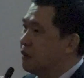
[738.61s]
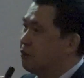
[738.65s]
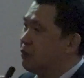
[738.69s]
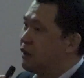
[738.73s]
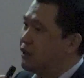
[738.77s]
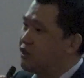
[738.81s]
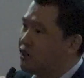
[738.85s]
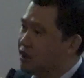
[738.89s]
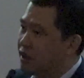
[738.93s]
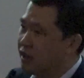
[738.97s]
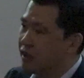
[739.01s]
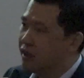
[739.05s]

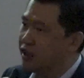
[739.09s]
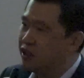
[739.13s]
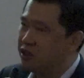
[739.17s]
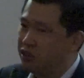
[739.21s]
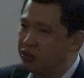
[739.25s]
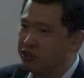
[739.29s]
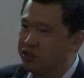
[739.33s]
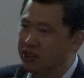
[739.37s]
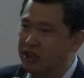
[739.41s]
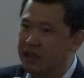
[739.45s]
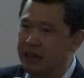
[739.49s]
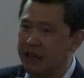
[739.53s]
particularly
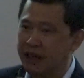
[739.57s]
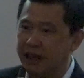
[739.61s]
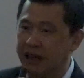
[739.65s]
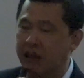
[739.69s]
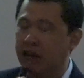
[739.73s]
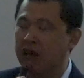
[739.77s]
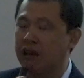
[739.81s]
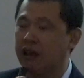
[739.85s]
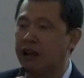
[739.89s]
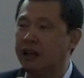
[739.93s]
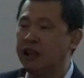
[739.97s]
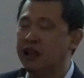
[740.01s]
using
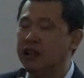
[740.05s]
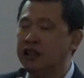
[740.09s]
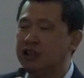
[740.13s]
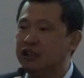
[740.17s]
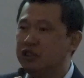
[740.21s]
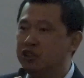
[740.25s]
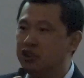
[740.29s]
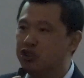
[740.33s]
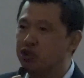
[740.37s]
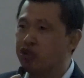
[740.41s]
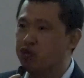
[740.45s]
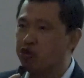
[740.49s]
AI
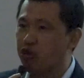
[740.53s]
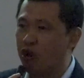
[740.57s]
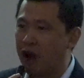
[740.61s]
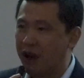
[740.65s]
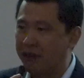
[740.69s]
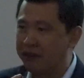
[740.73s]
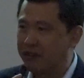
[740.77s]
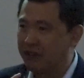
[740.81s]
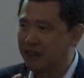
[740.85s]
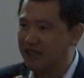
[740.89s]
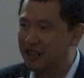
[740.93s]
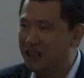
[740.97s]
to
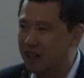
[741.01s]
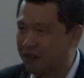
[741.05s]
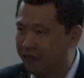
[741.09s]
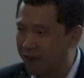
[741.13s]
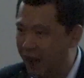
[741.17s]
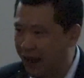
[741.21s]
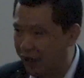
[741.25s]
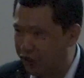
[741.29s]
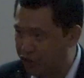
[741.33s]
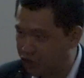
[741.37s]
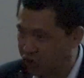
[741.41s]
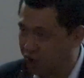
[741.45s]
drive
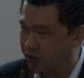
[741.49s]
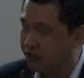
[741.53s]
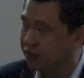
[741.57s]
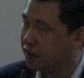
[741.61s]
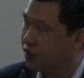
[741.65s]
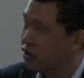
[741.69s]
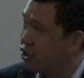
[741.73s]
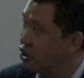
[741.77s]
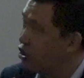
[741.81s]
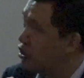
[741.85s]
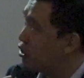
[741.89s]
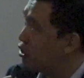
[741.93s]
innovation in